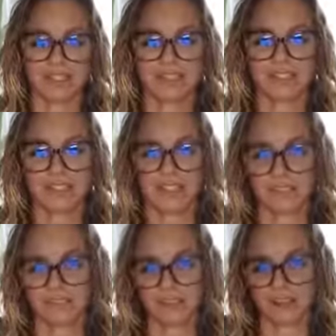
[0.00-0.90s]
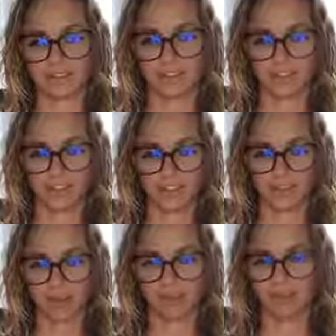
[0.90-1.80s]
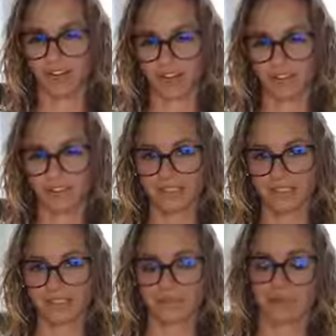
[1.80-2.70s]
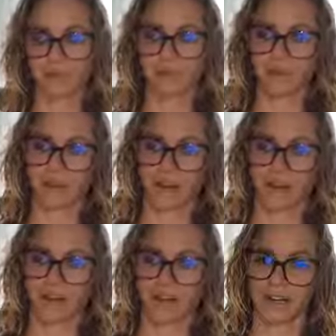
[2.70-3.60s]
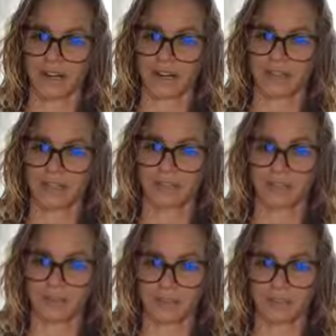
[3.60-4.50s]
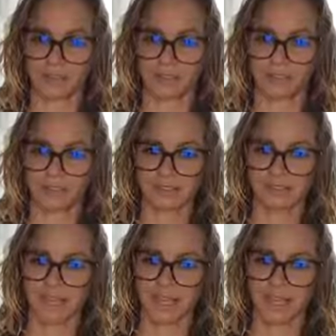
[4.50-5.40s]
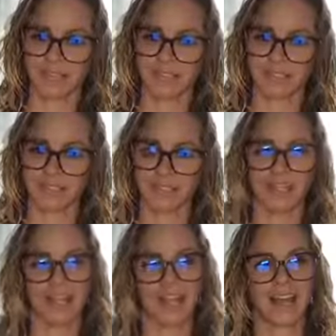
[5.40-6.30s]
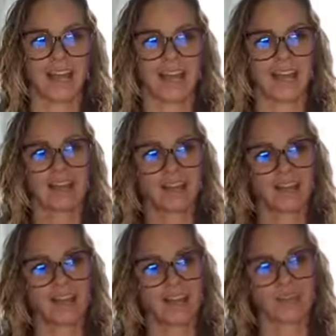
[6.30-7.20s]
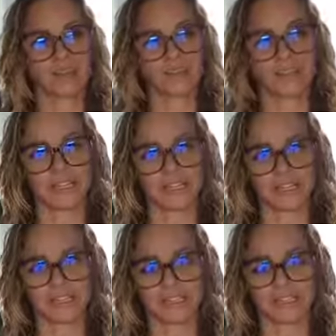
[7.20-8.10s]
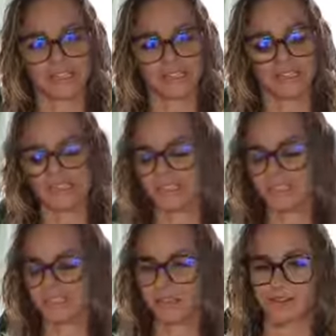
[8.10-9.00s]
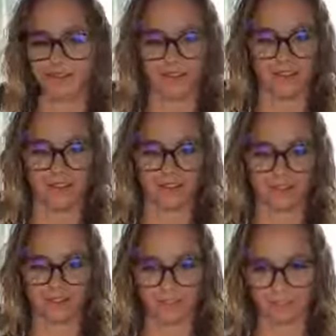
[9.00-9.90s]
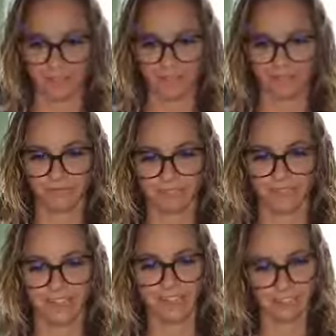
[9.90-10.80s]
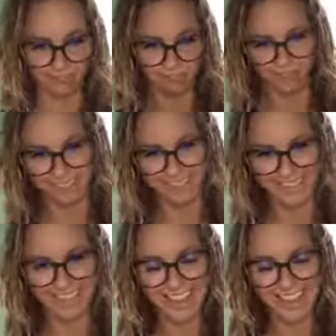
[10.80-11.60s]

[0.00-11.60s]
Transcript: Set your foundation up first before you move on, because as Hosier says, oh gosh, of course I'm gonna forget it.